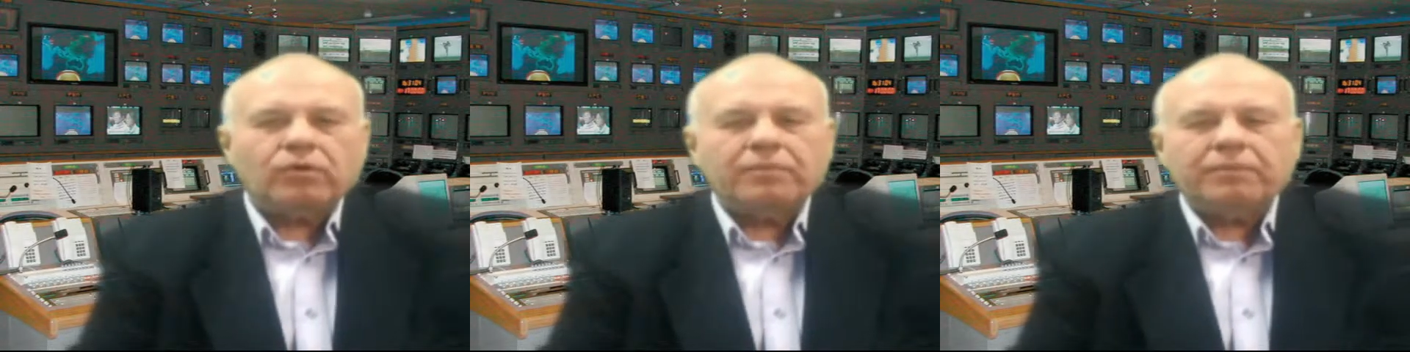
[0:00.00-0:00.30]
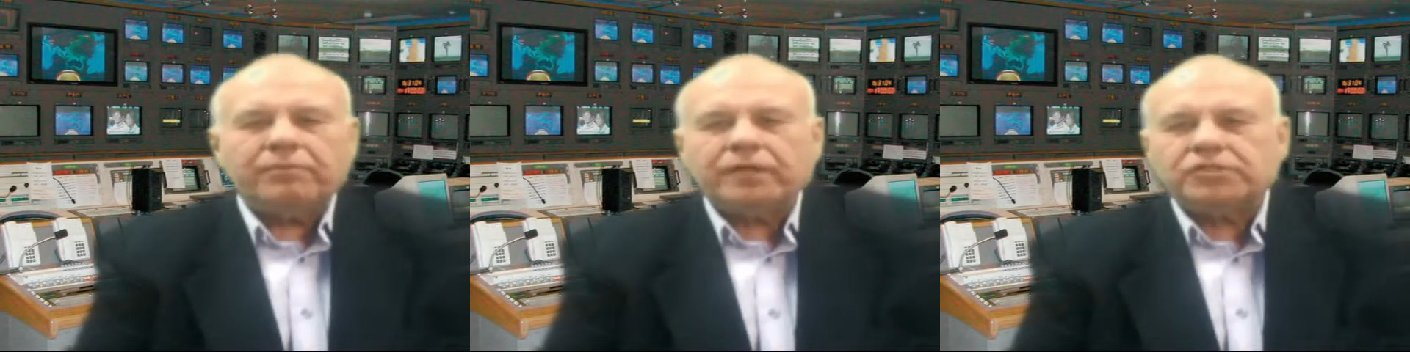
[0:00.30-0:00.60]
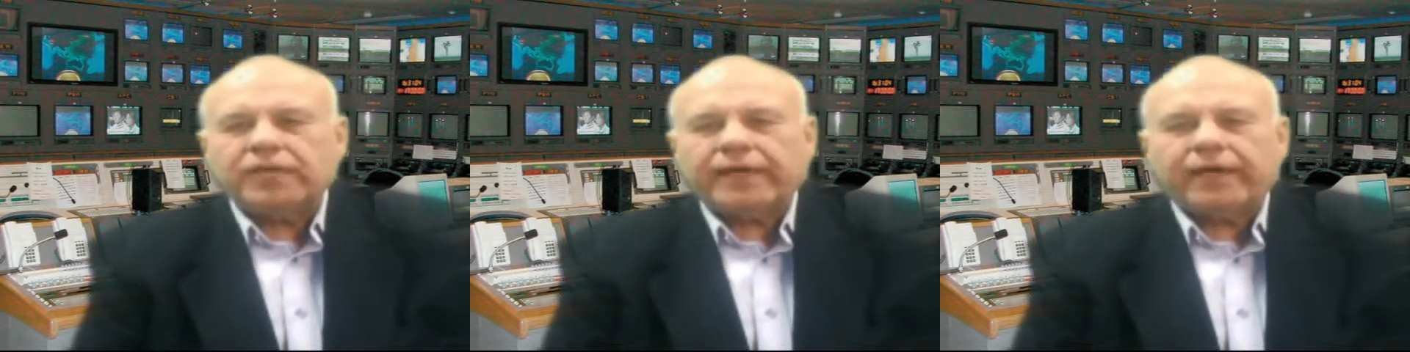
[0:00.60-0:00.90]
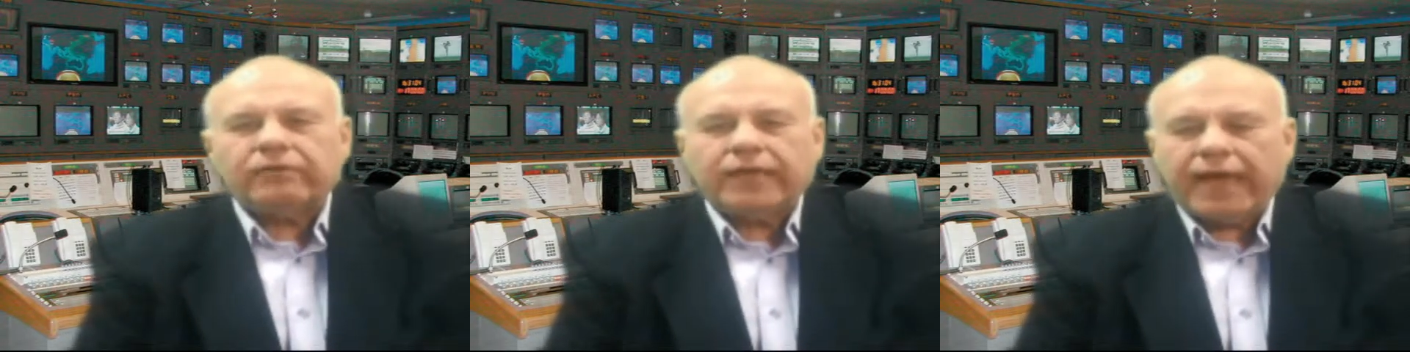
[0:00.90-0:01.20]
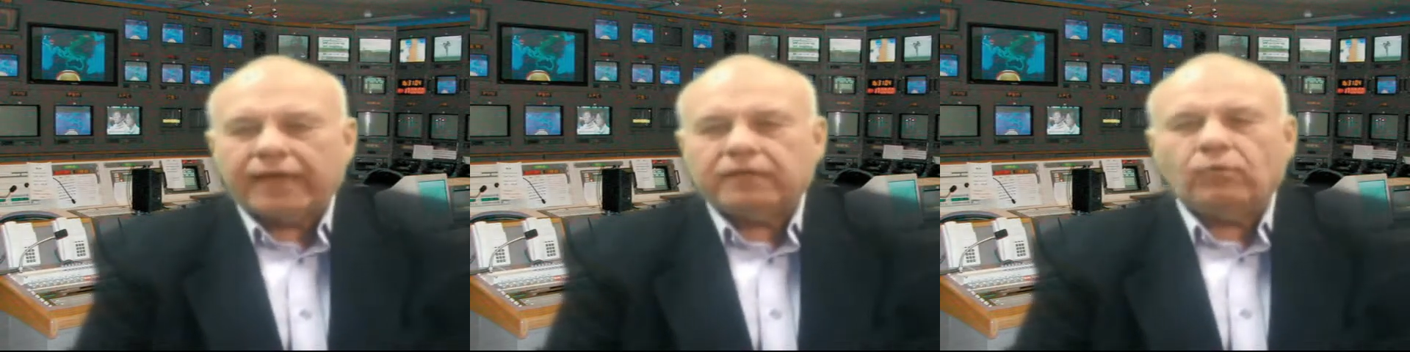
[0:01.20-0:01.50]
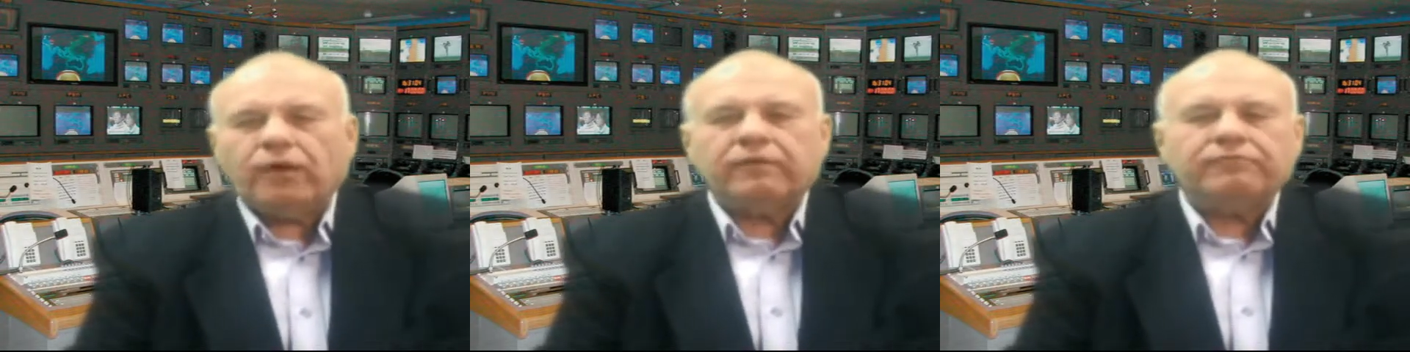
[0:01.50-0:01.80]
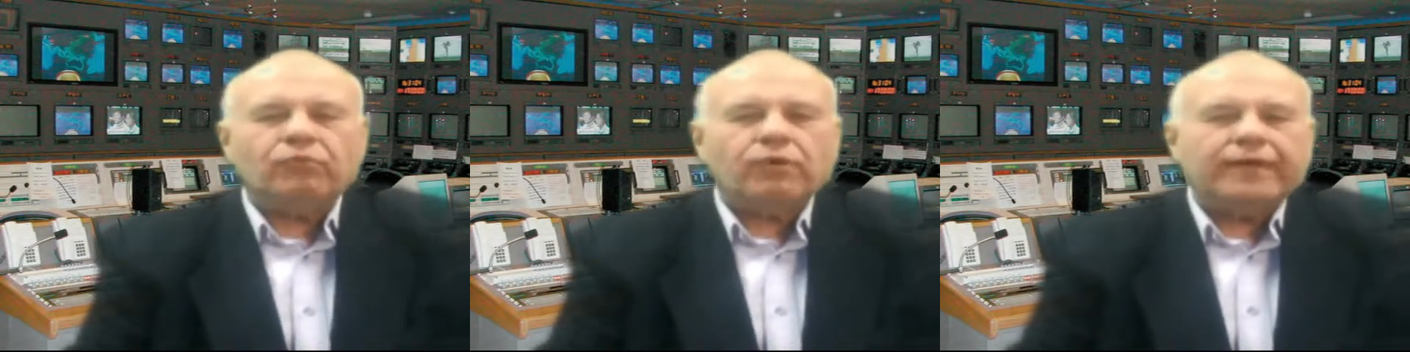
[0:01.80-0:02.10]
remember to check out the
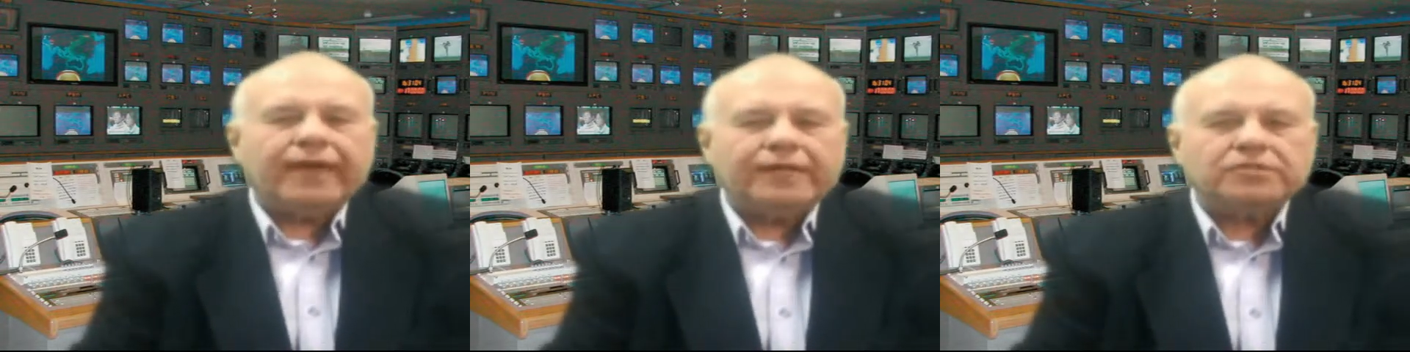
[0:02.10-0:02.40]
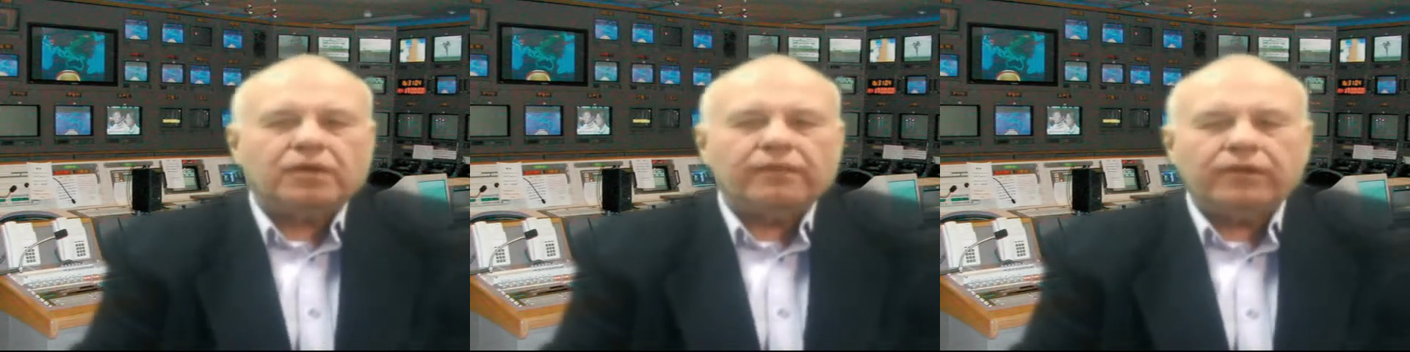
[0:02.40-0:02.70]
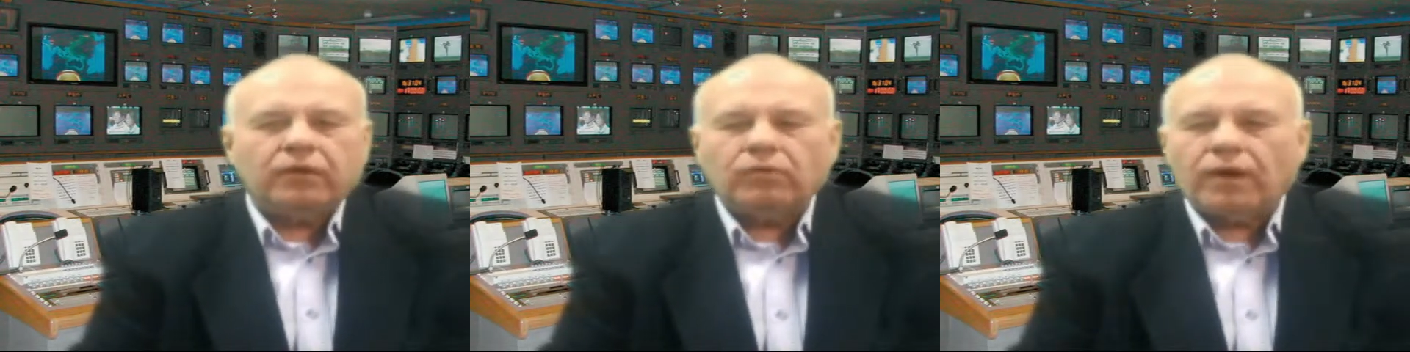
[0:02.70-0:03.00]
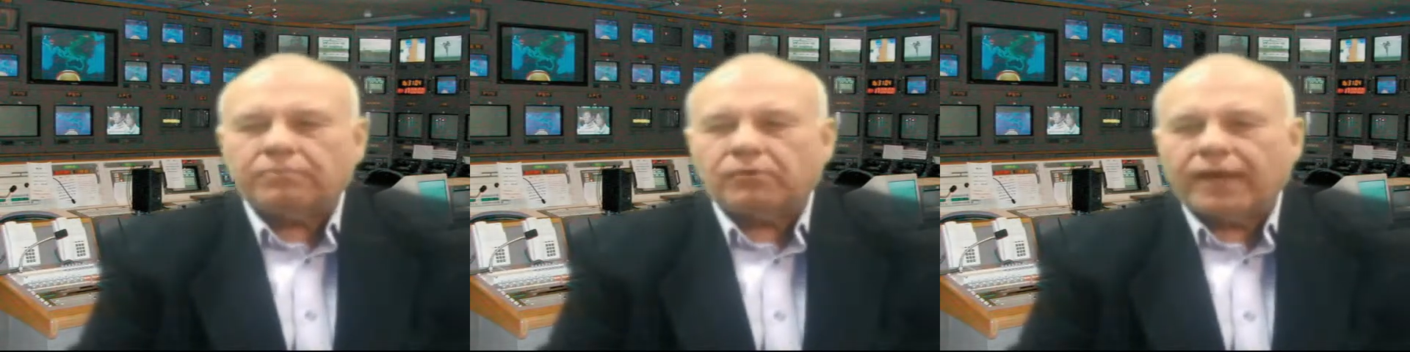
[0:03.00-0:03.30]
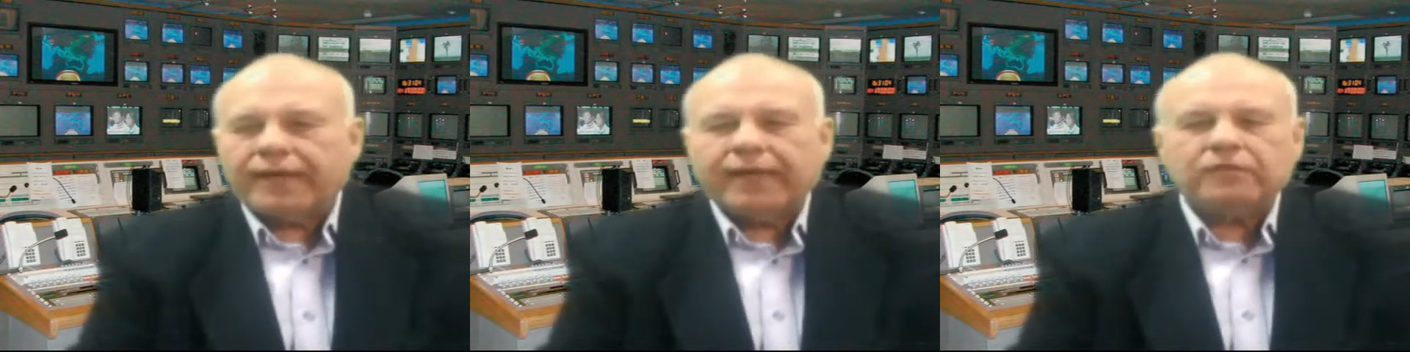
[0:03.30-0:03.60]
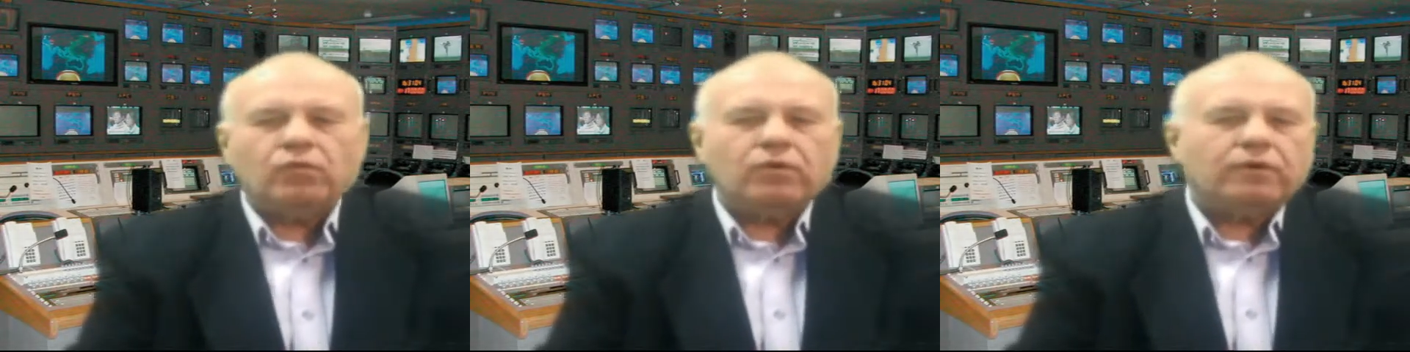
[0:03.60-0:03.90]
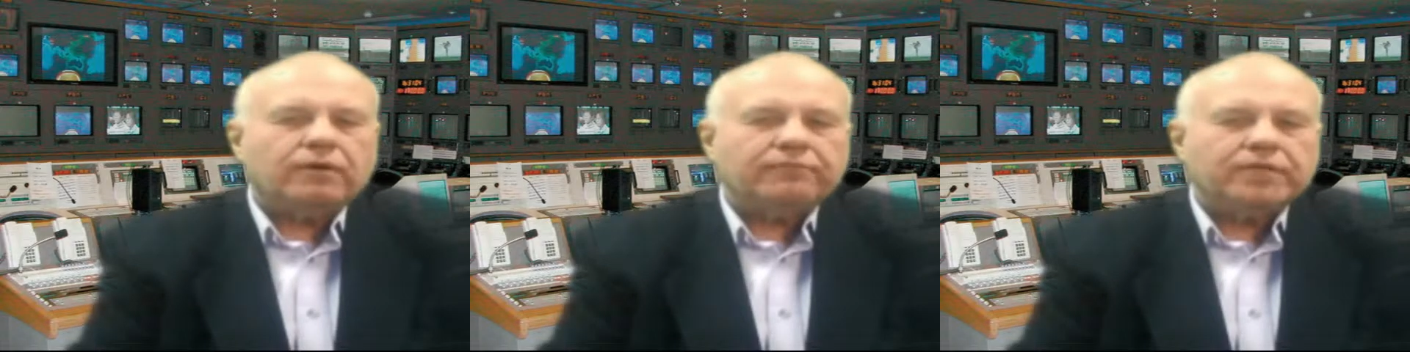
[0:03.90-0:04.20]
AccuWeather forecast on the upper right-hand
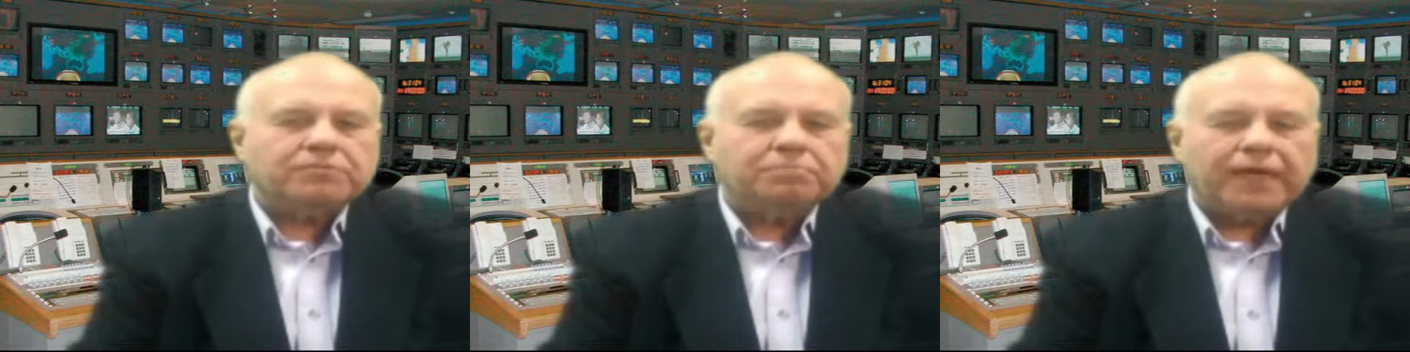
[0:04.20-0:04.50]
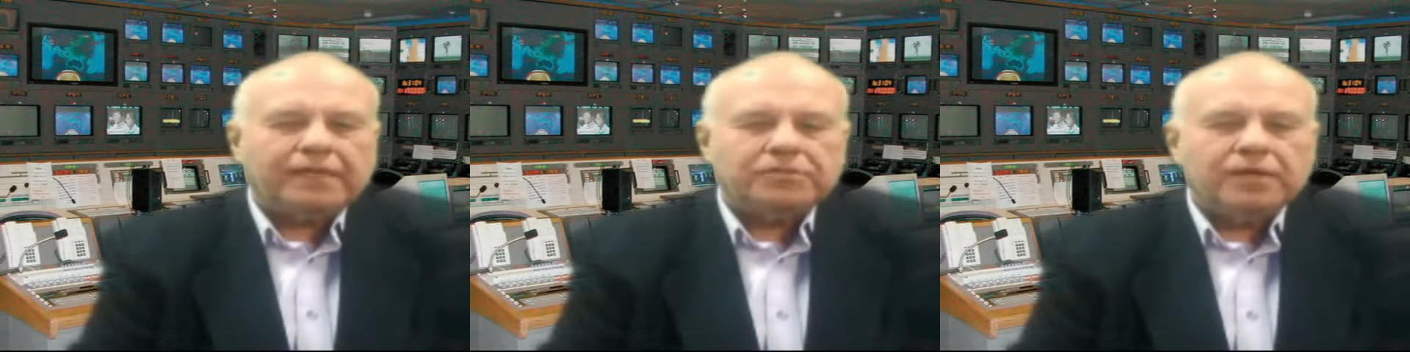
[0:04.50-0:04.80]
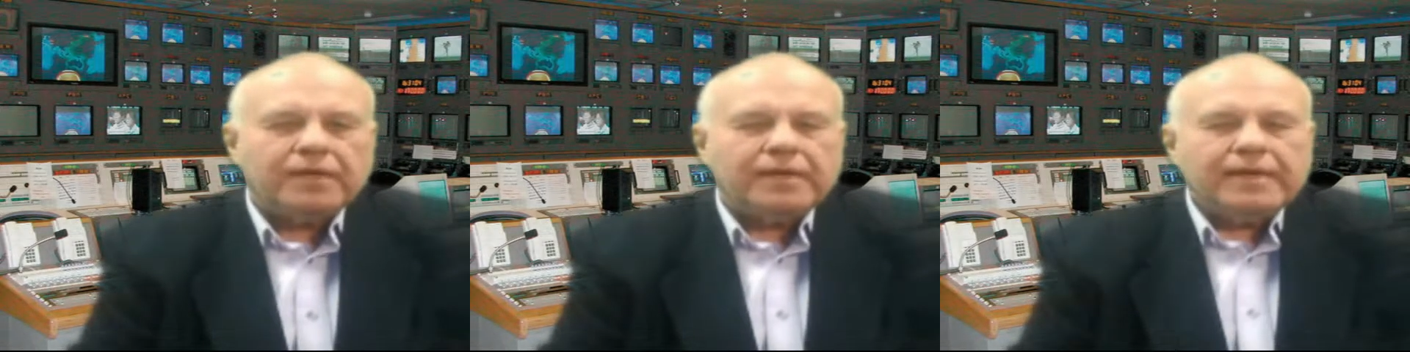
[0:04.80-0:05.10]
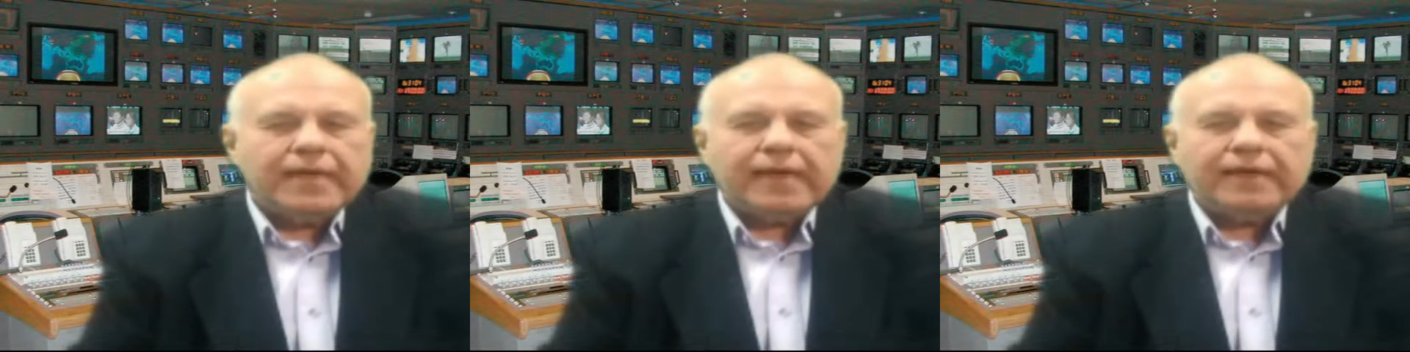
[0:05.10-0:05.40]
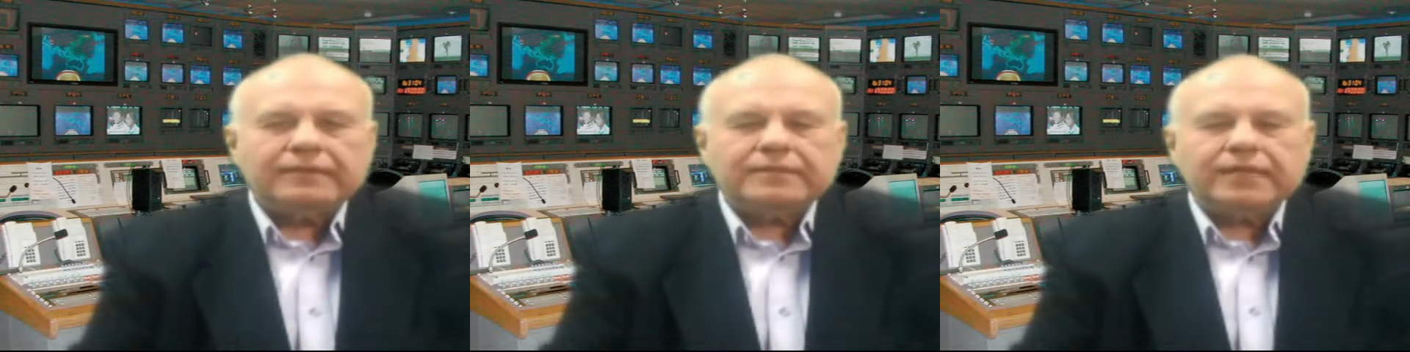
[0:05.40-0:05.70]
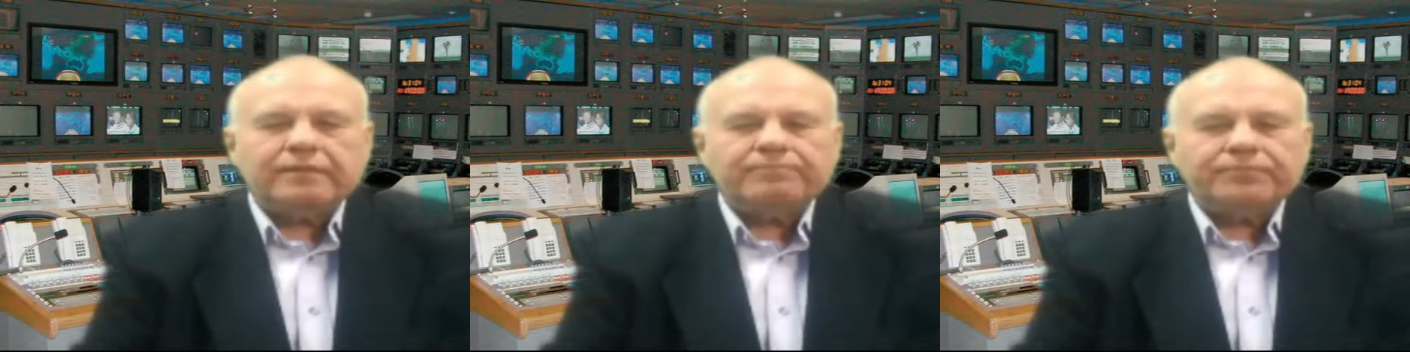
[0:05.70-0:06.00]
corner of this page, and